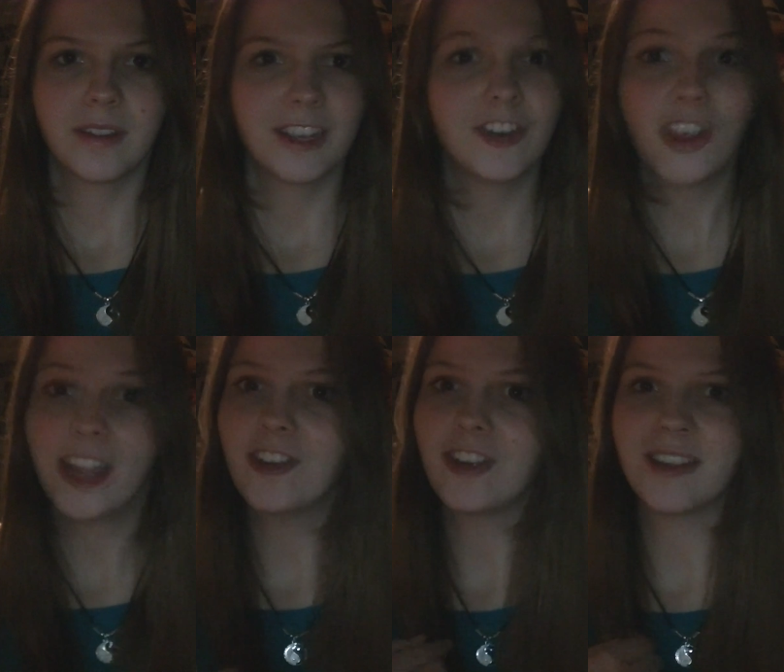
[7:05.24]
A
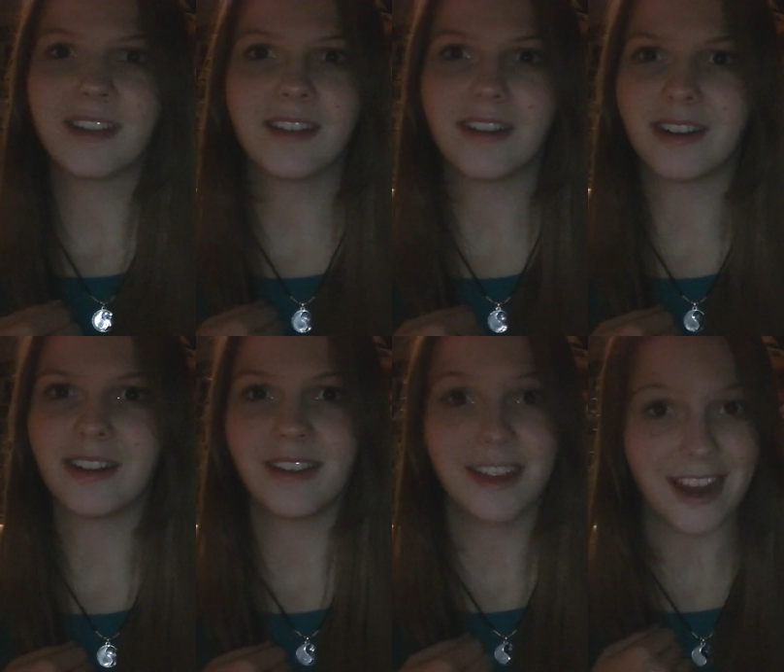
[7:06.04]
change can
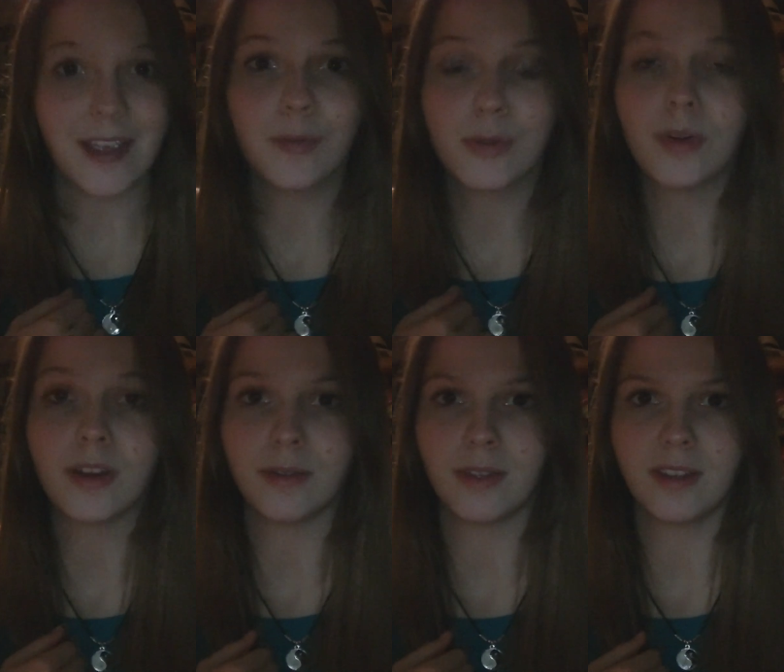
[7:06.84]
start in every one
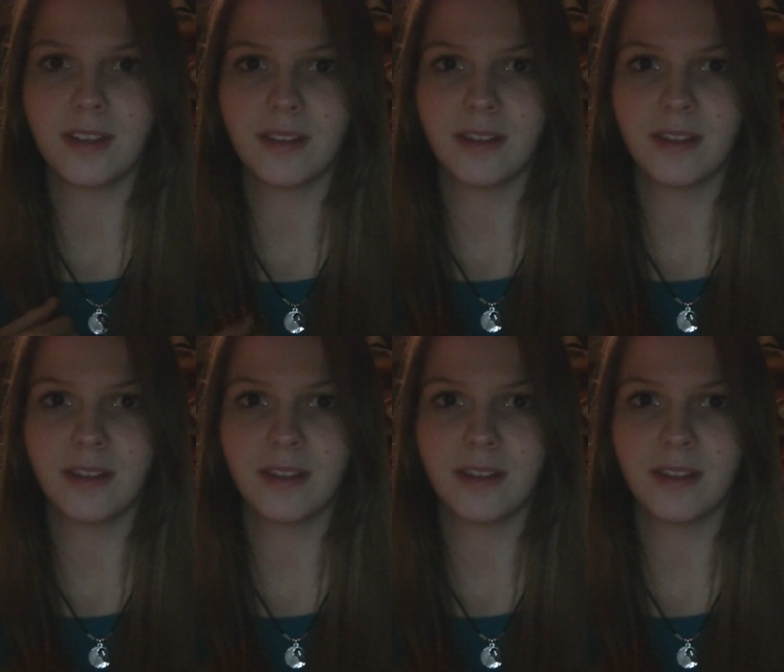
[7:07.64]
of us.